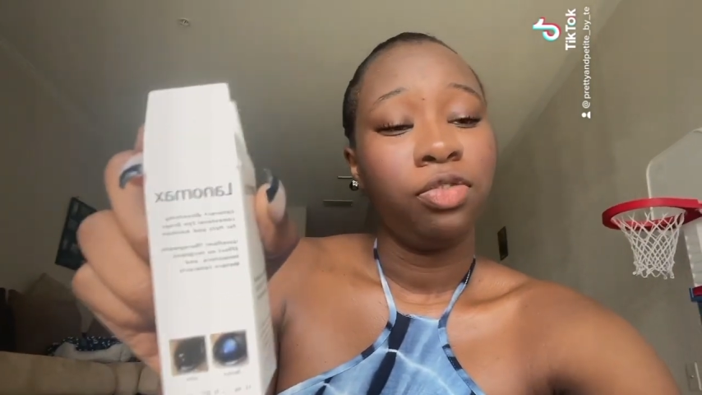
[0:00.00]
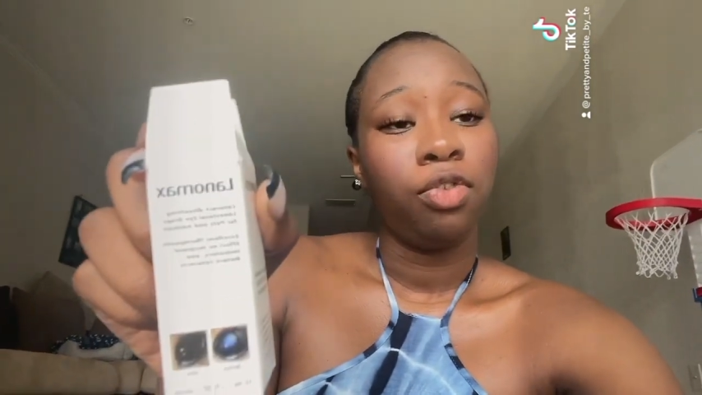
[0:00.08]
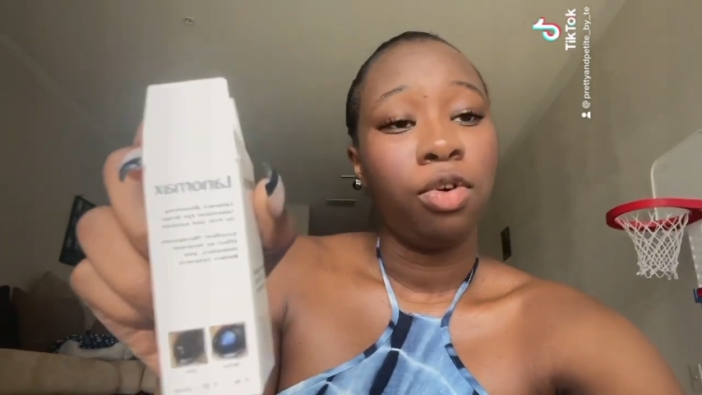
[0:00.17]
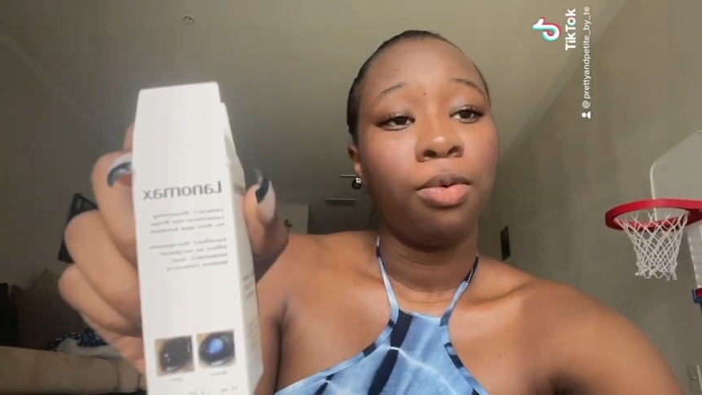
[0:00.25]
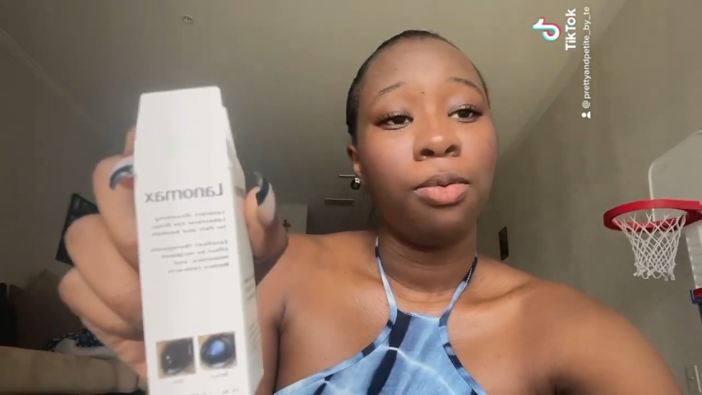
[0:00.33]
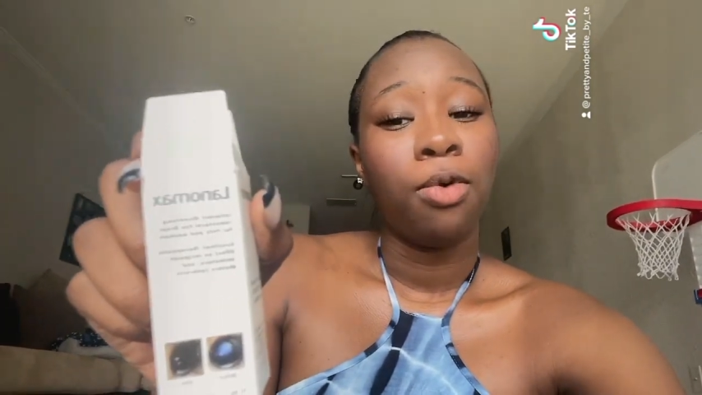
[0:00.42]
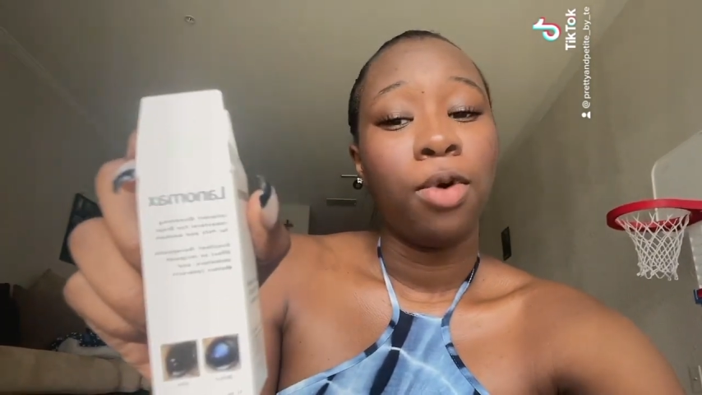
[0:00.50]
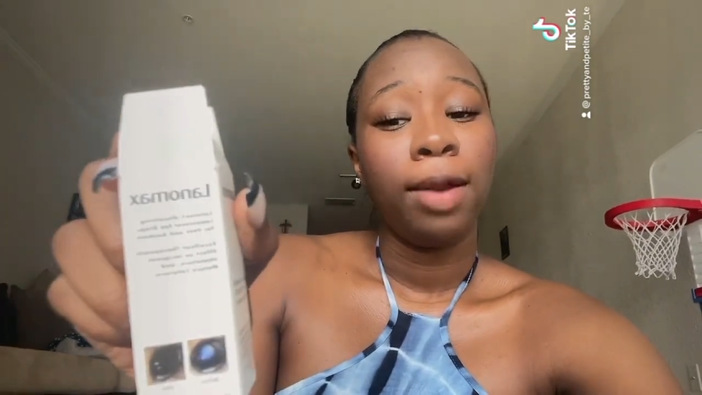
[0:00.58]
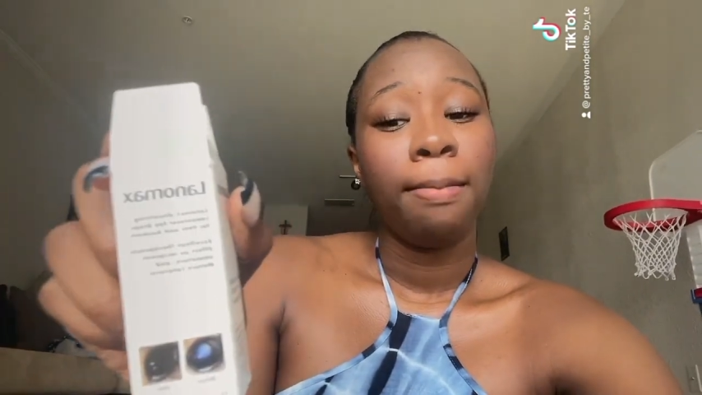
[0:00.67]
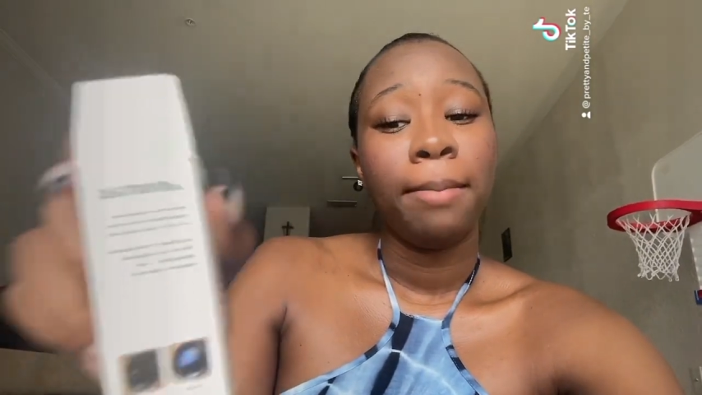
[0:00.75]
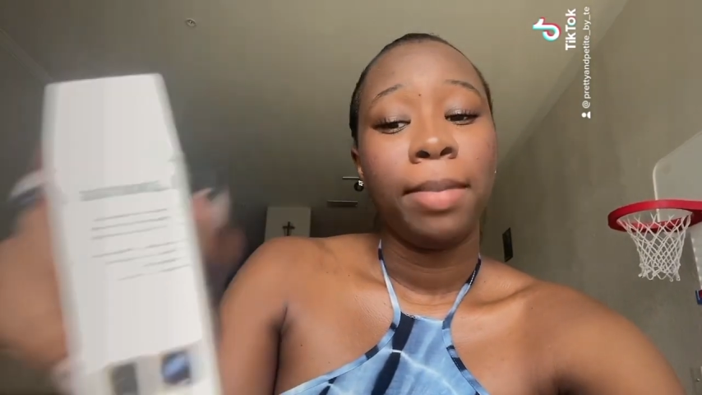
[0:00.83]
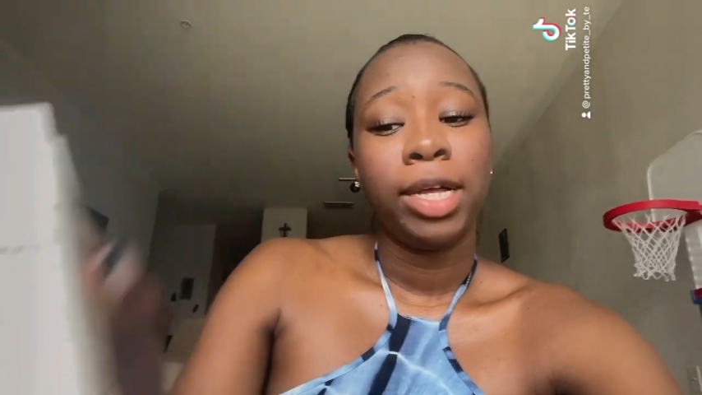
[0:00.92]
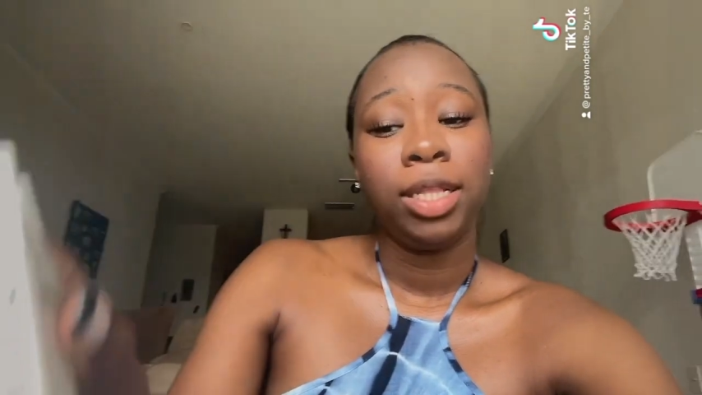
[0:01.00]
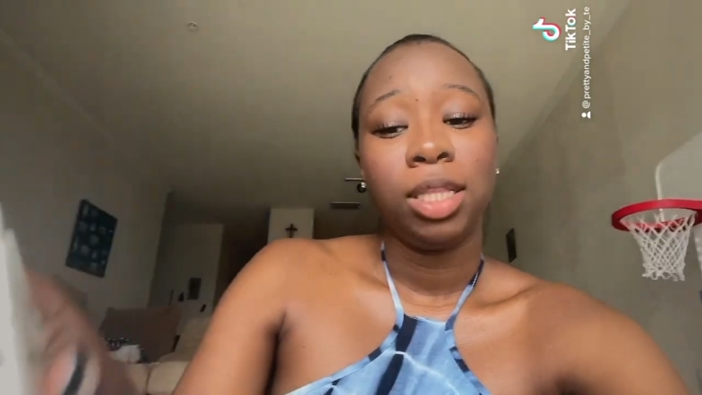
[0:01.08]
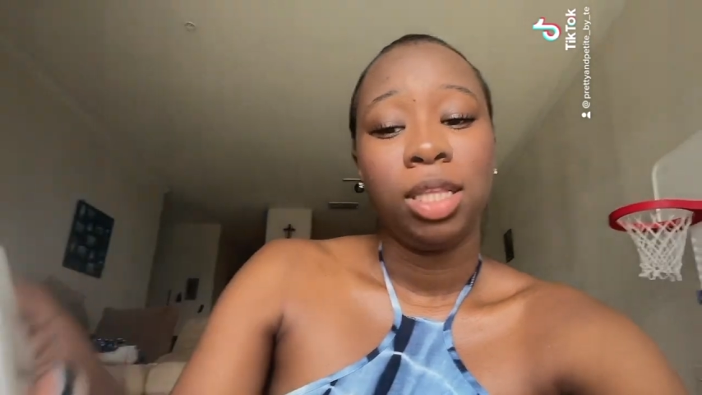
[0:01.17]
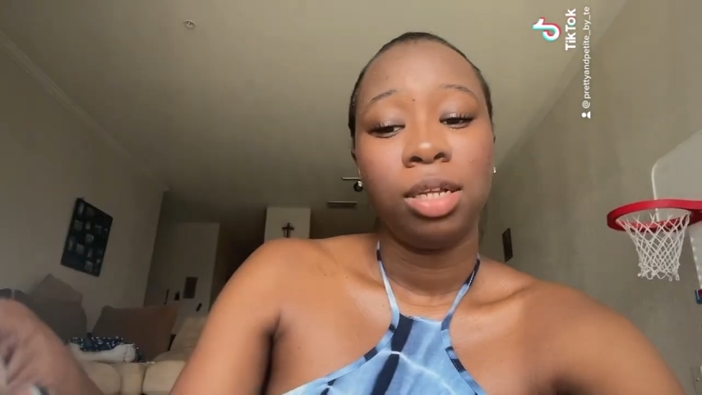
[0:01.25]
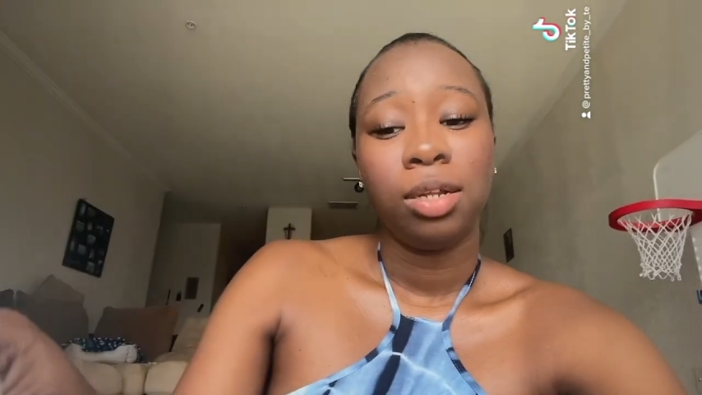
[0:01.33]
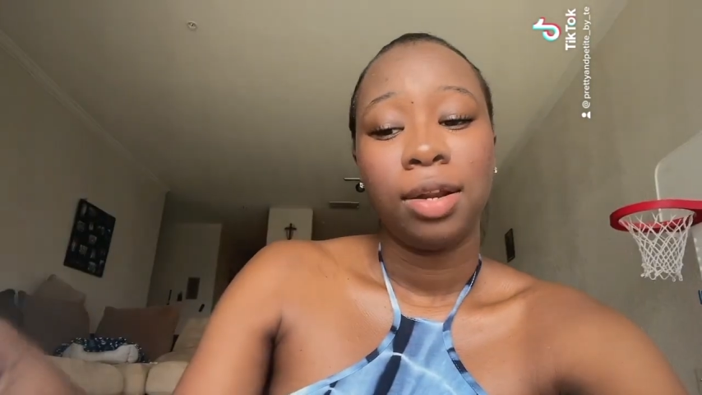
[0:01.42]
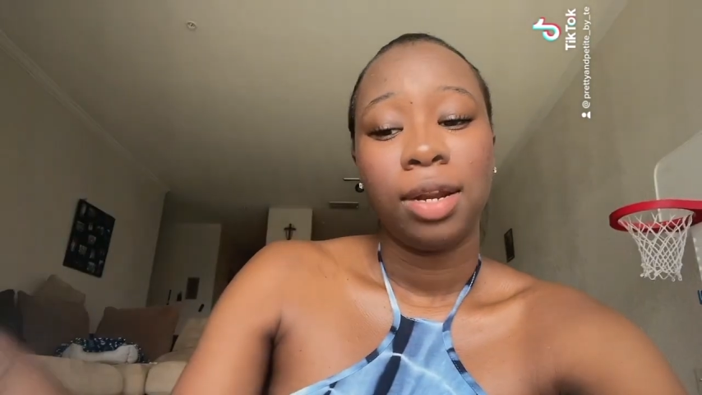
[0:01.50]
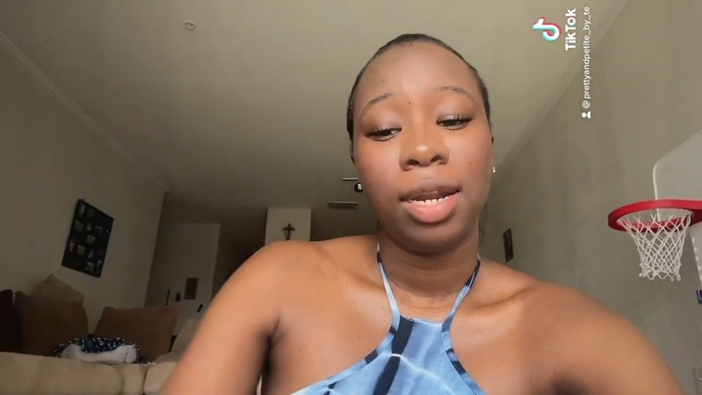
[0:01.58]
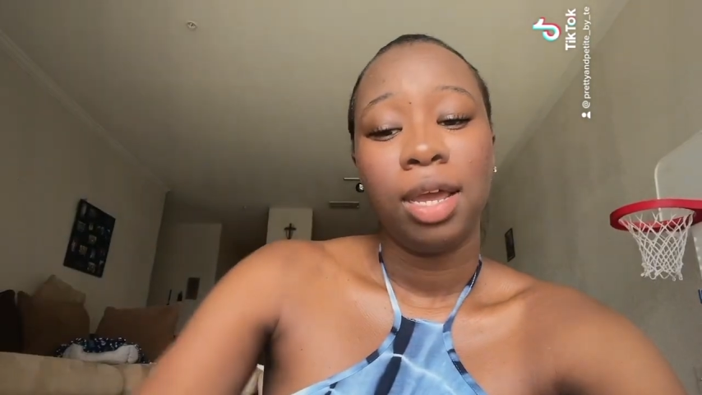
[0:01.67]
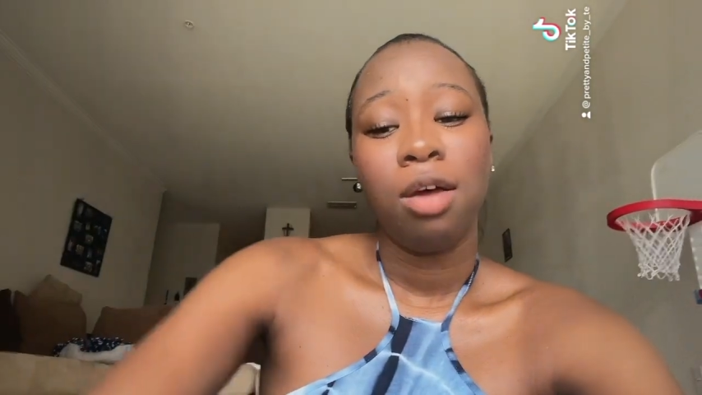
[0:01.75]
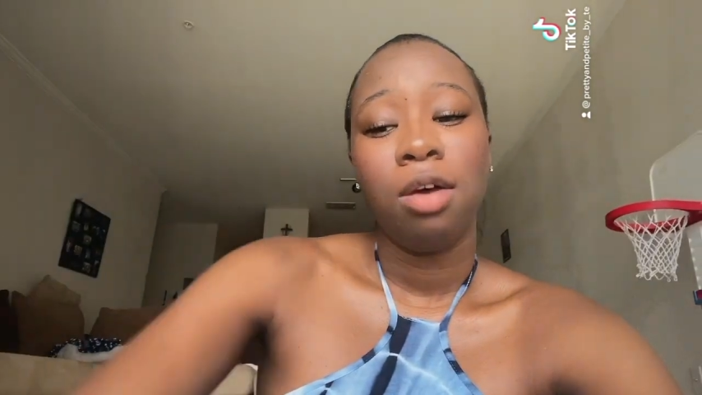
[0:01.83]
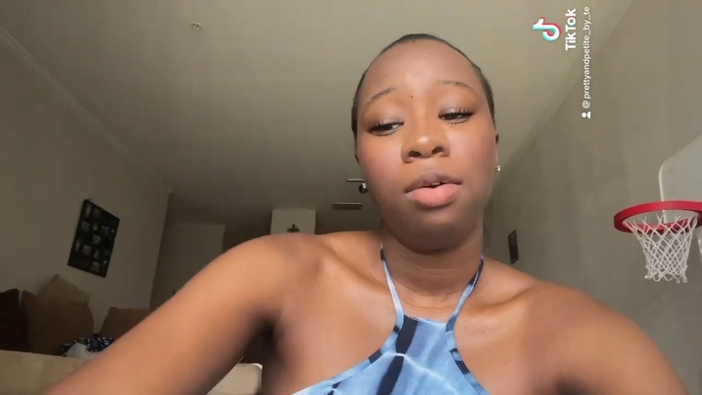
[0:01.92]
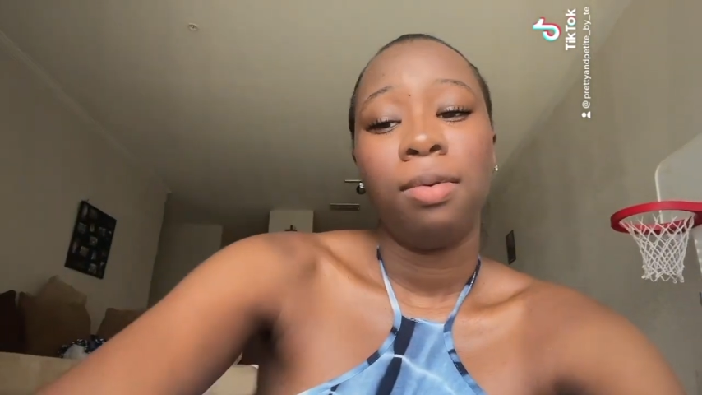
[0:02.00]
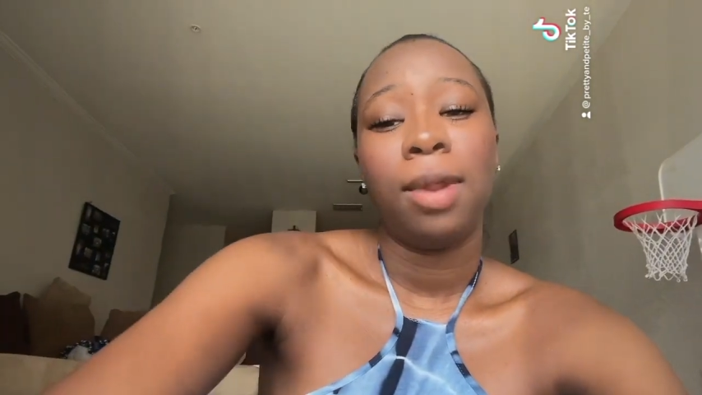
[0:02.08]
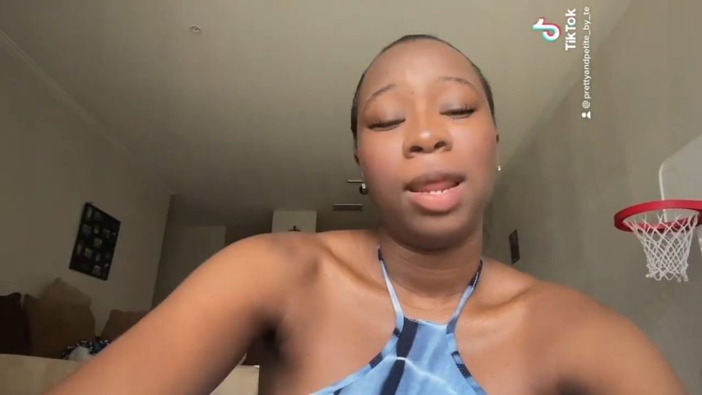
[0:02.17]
for one month now,